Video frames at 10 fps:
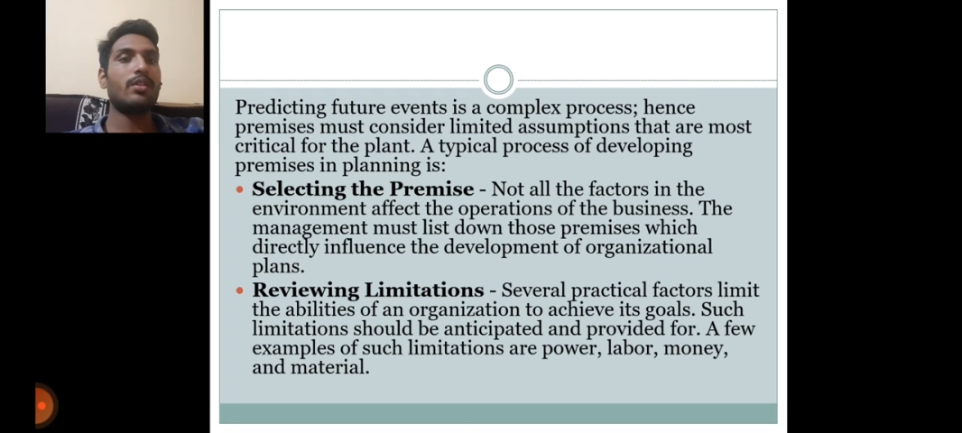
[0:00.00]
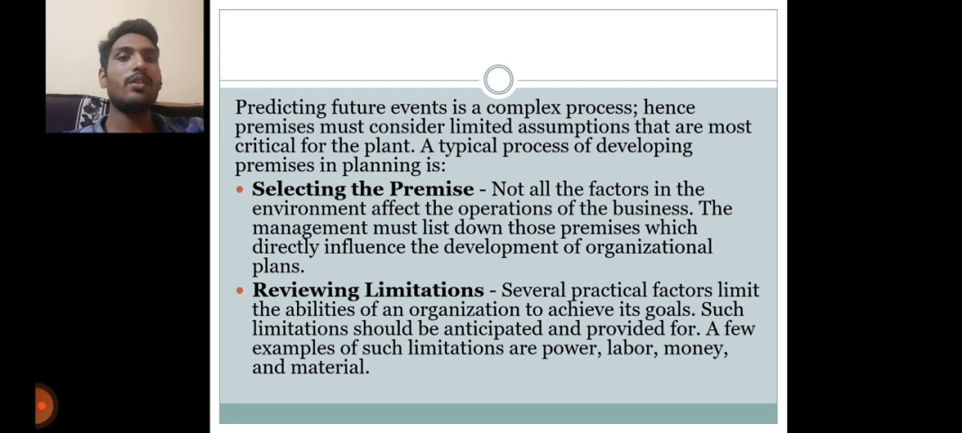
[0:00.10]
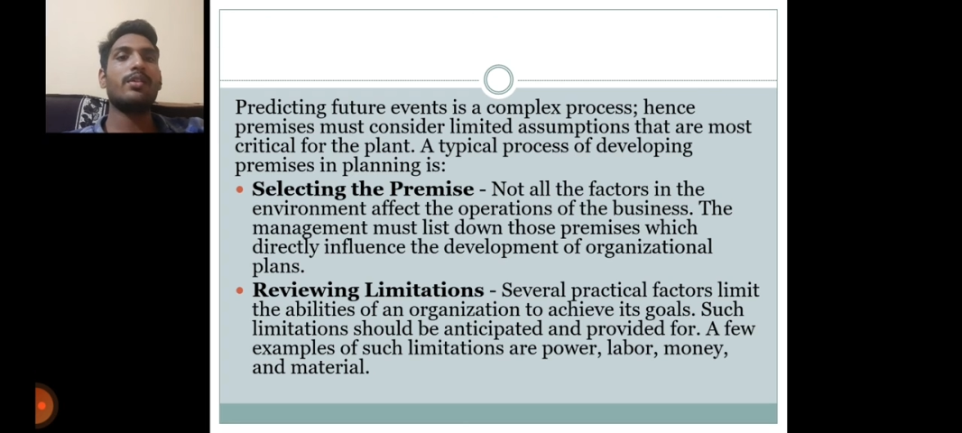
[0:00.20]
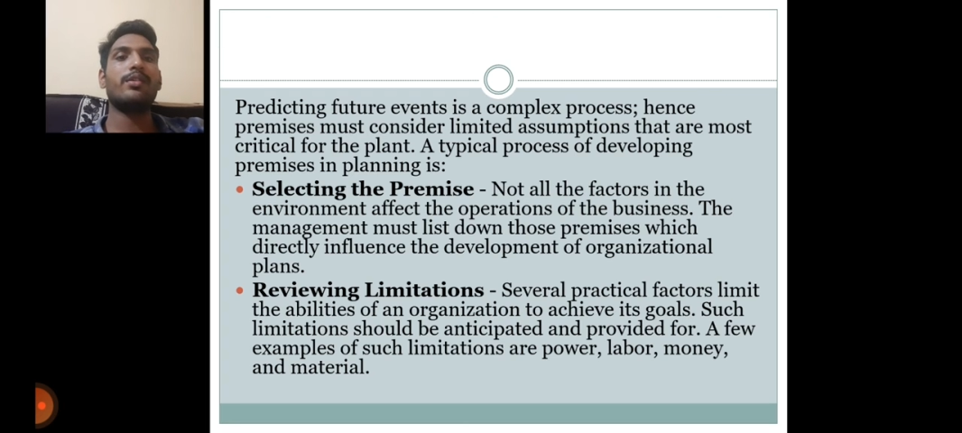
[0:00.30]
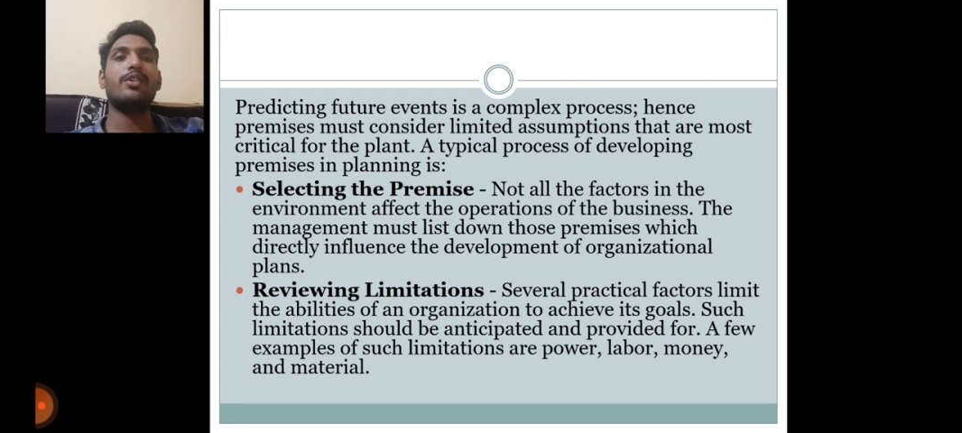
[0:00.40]

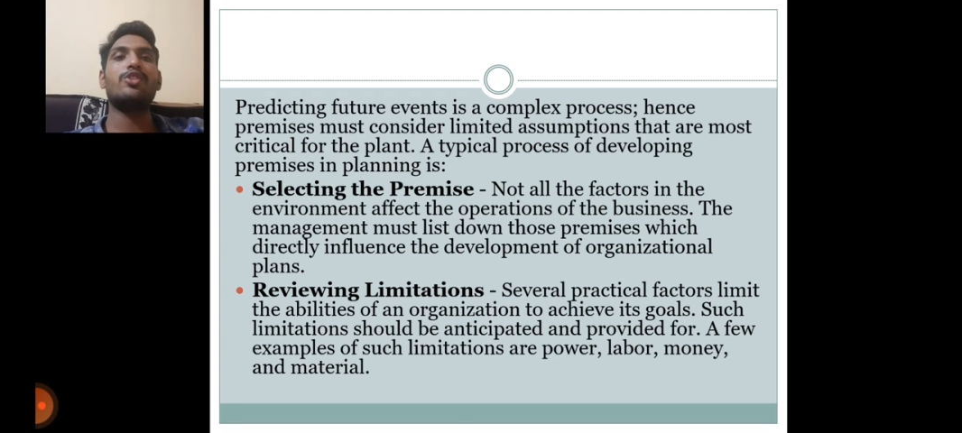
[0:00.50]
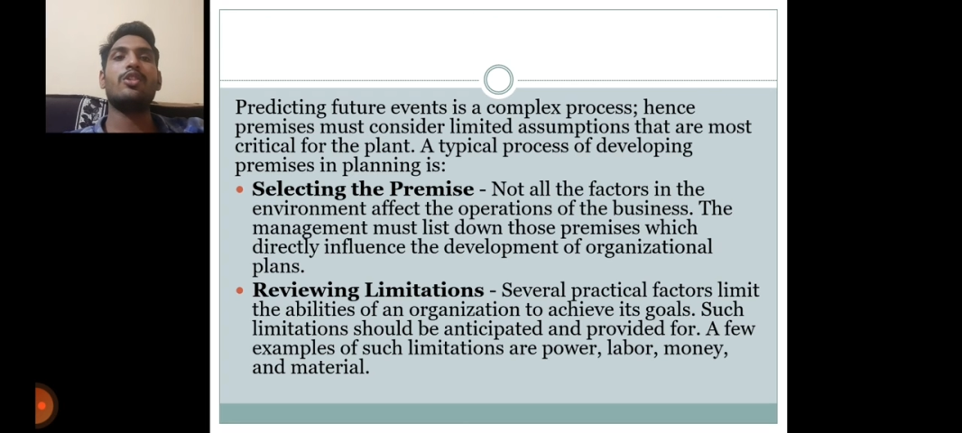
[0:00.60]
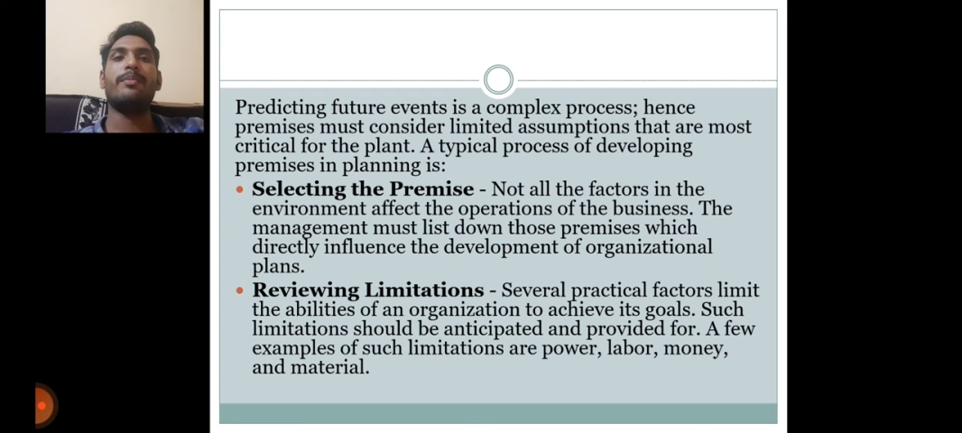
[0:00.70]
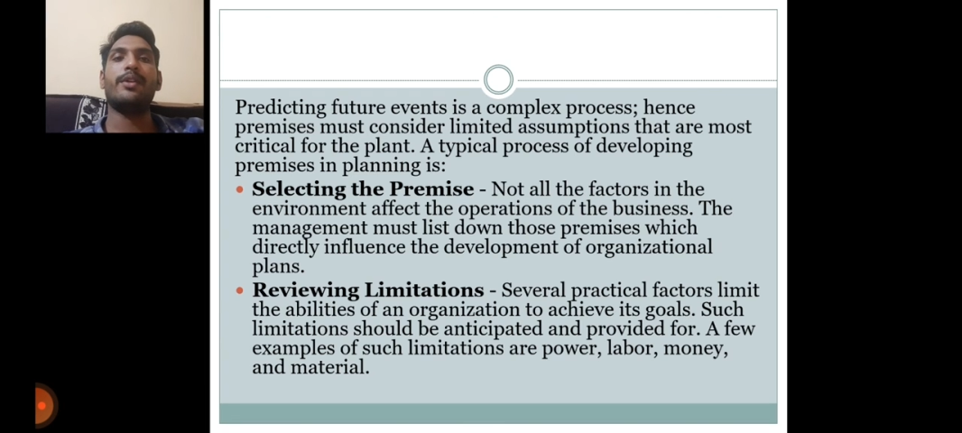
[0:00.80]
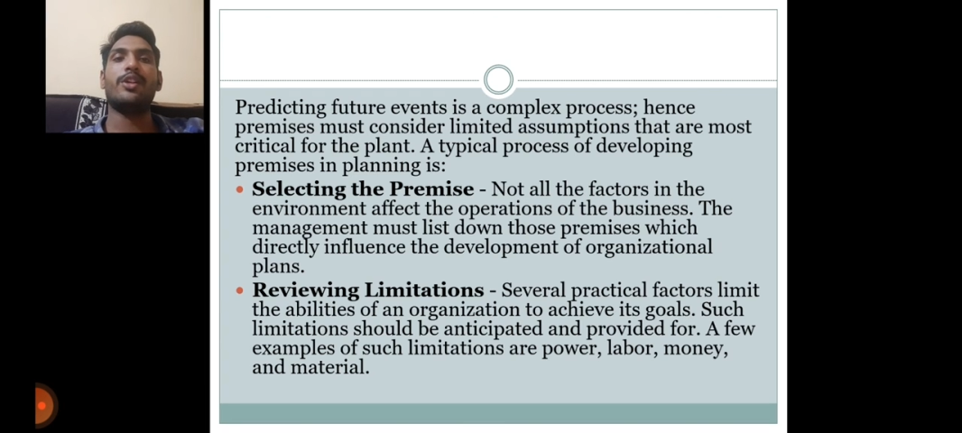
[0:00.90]
Such
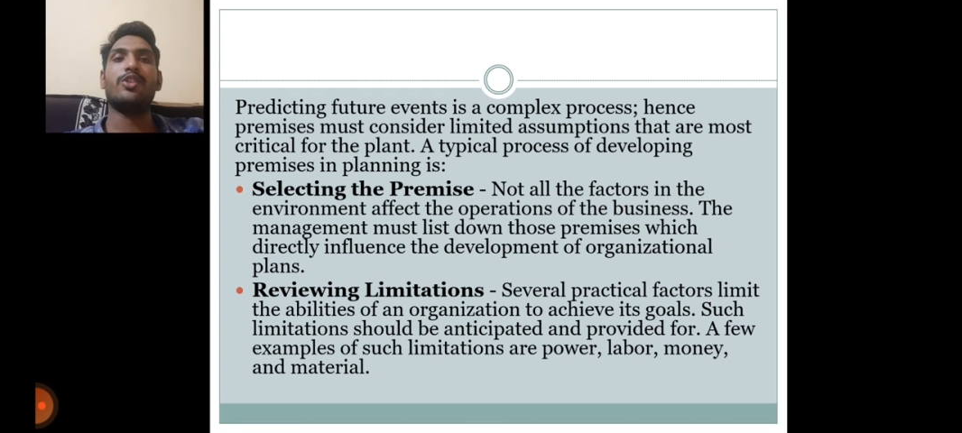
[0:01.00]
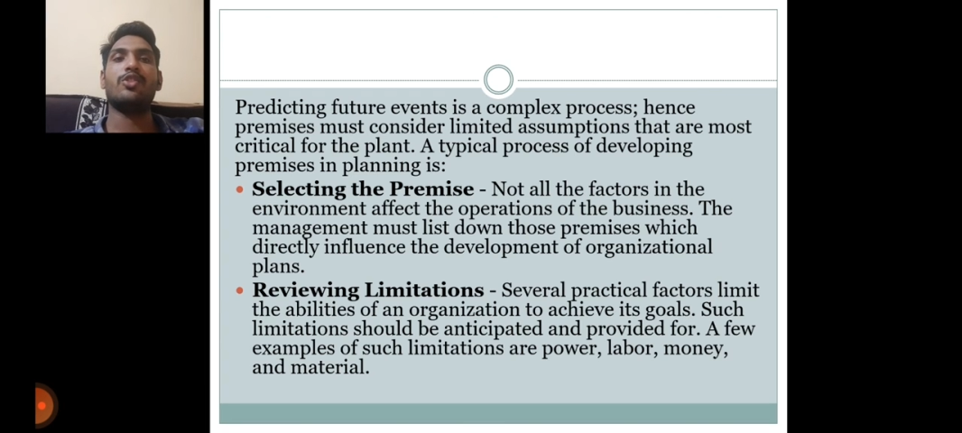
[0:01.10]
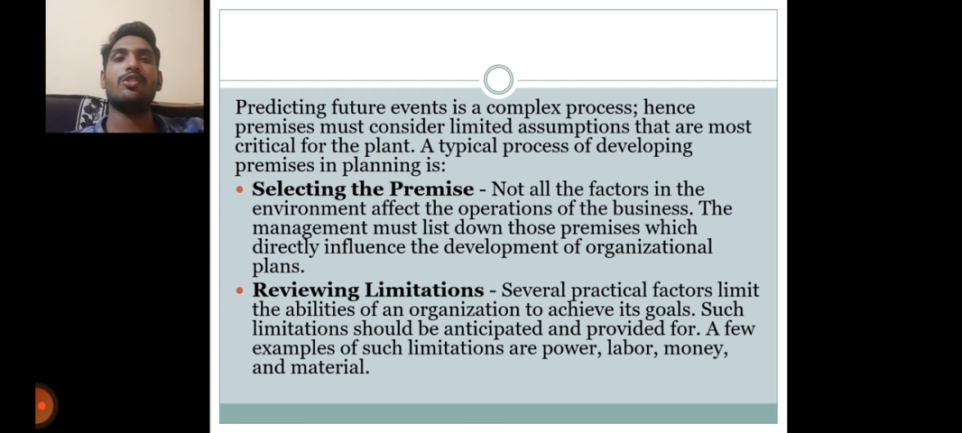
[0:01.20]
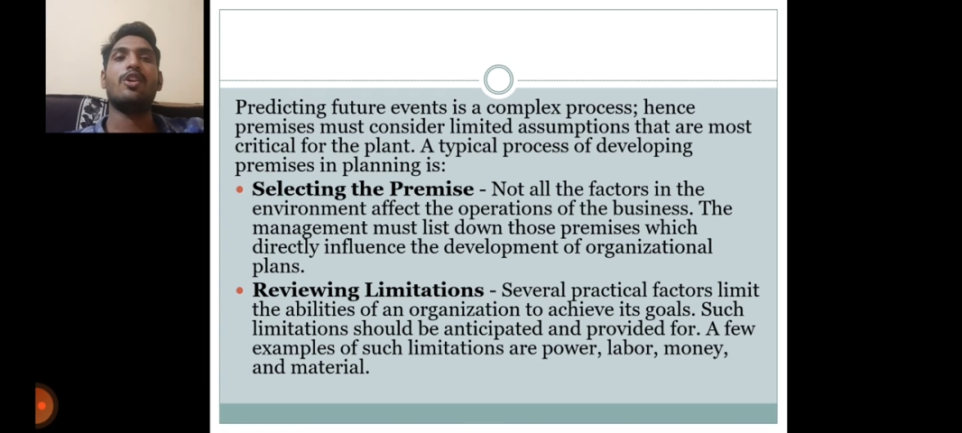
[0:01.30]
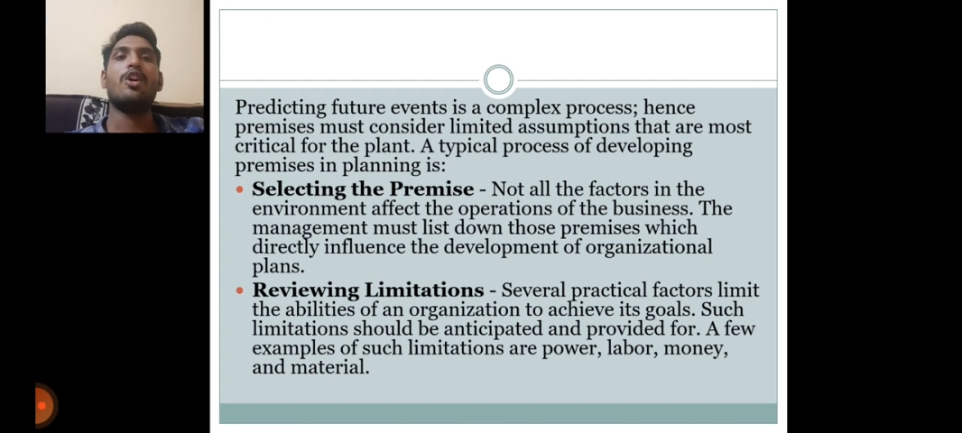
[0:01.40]
limitations